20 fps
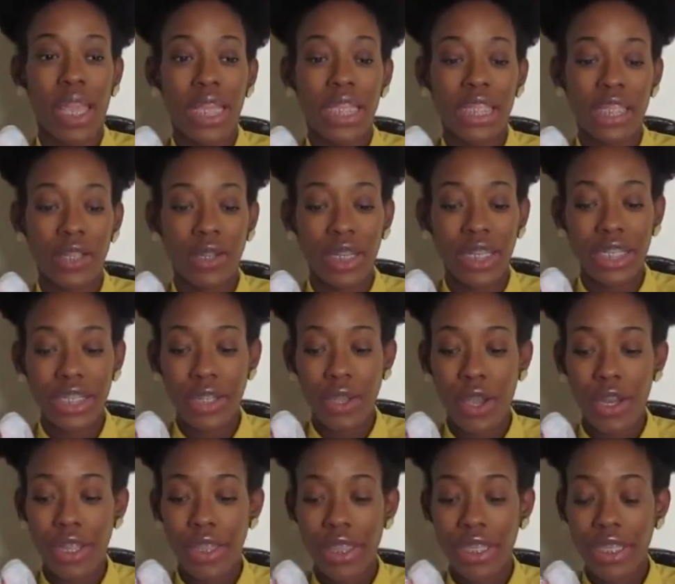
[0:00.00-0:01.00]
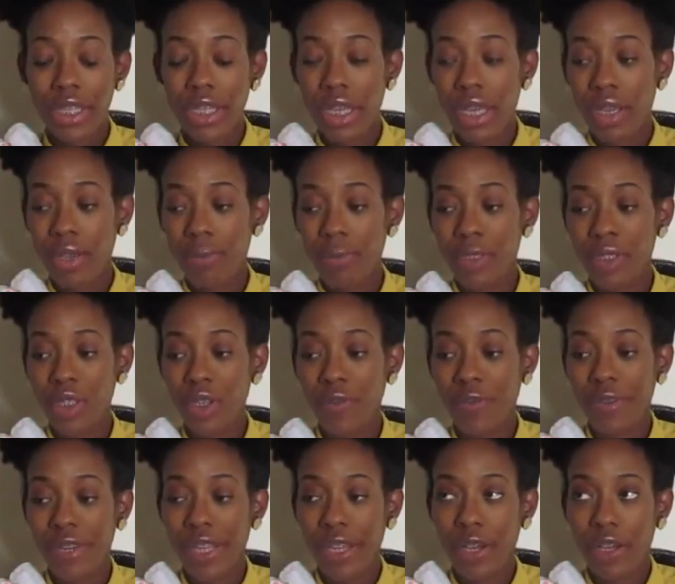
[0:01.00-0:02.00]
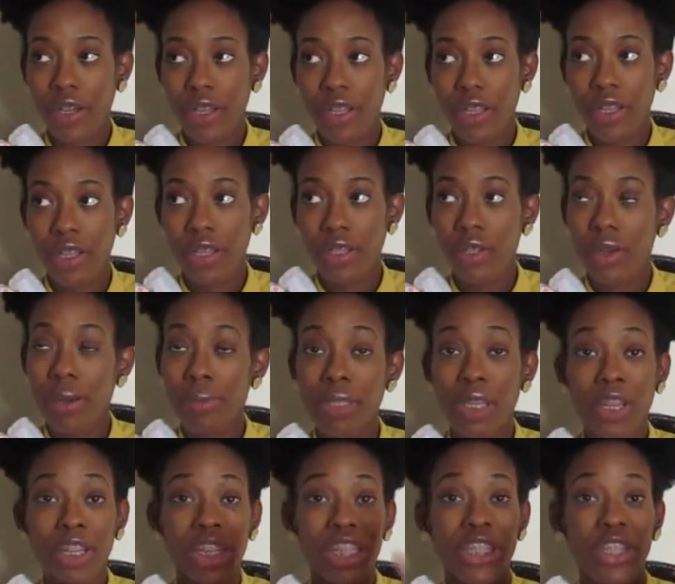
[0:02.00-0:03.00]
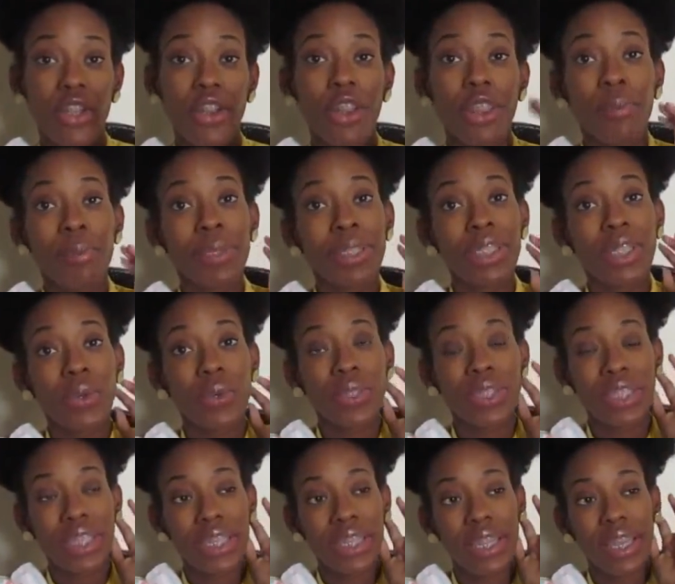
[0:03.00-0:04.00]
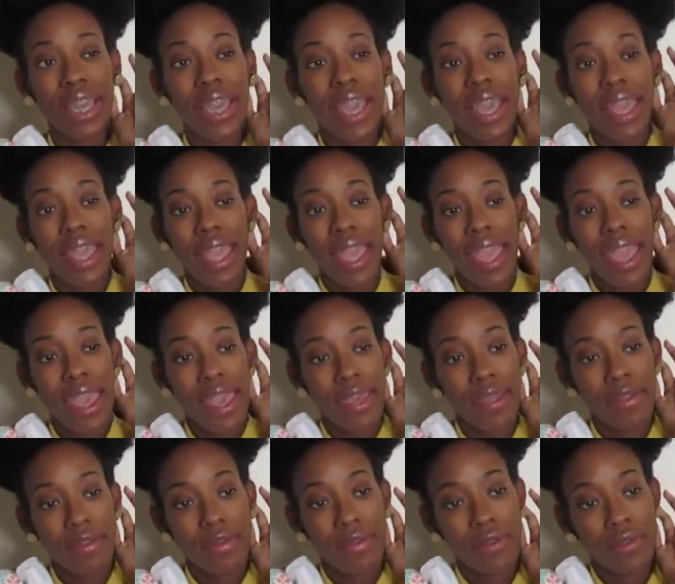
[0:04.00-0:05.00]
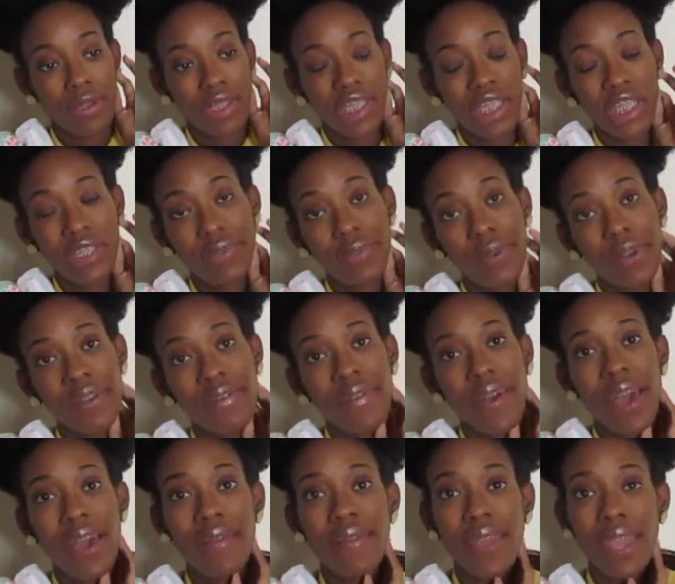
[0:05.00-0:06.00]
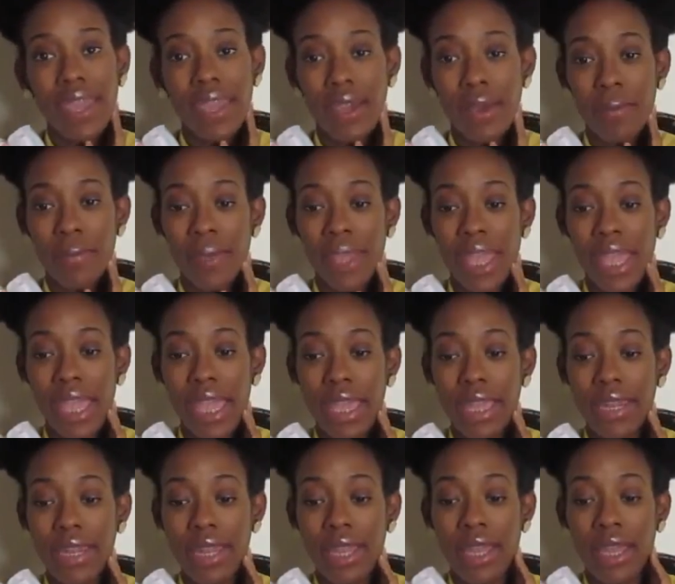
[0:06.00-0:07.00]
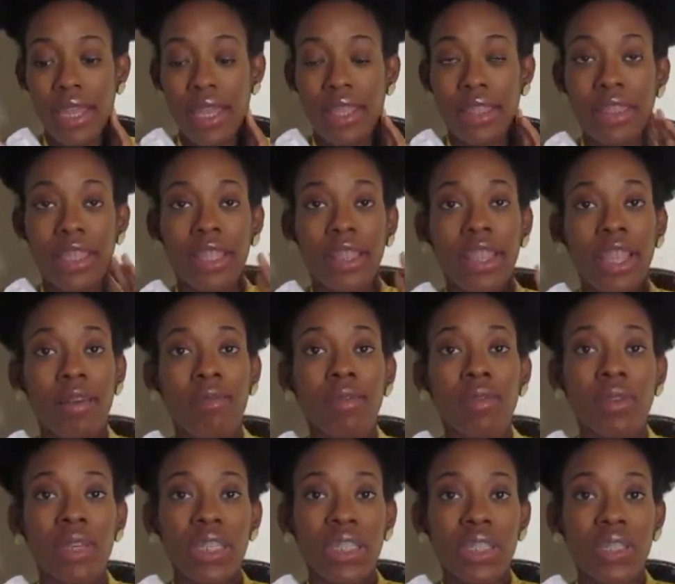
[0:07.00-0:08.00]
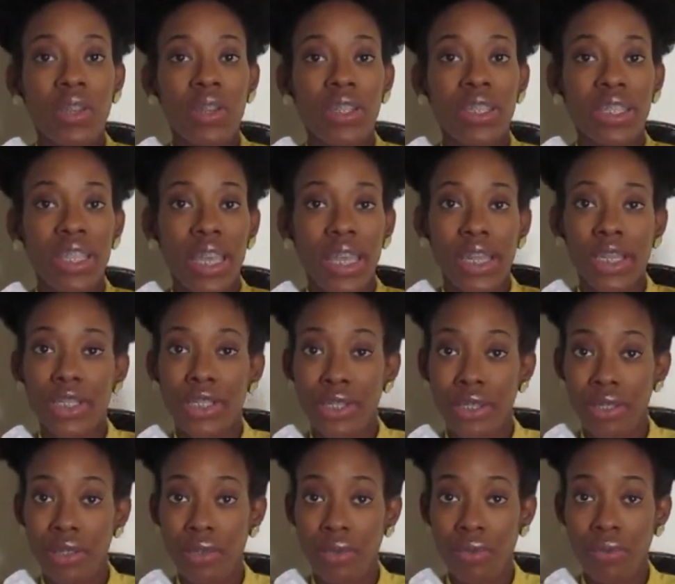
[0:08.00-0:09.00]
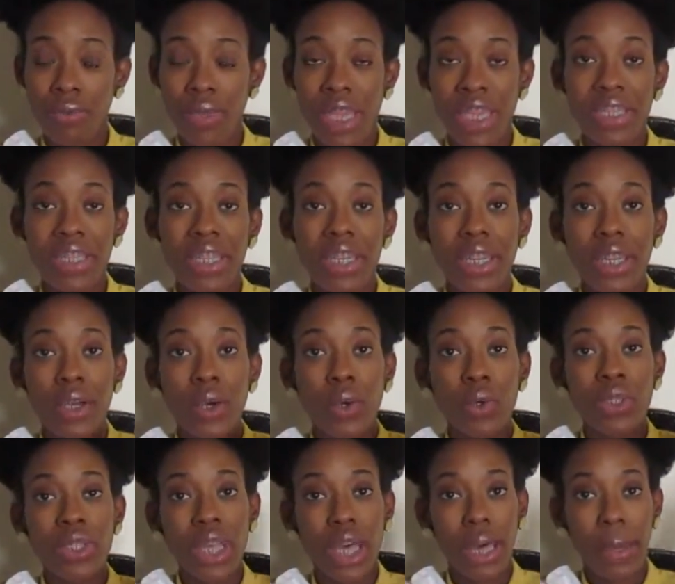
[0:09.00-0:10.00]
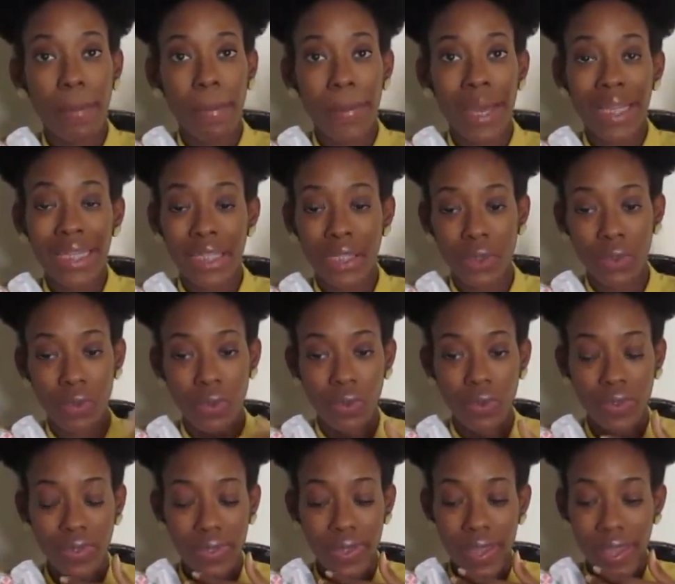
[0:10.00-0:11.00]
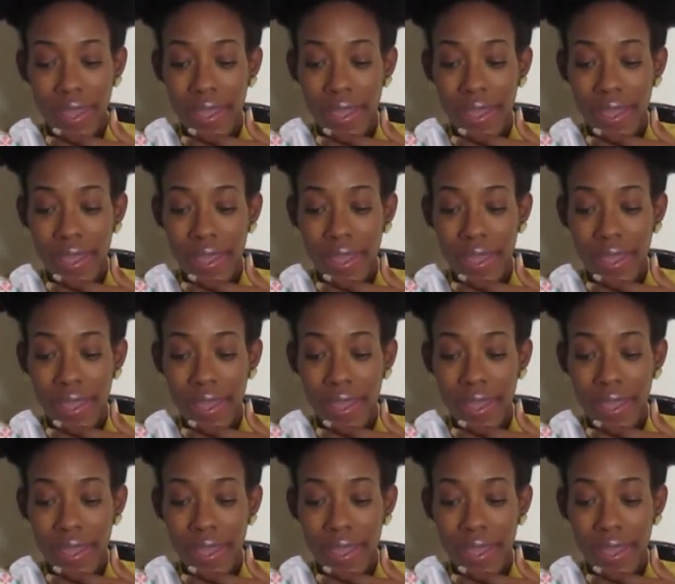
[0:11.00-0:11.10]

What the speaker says: So they started the Cervidil. No, I'm sorry. They started the Pitocin at 6:45 a.m. and the level it starts at is 2, and then it goes up by 2s.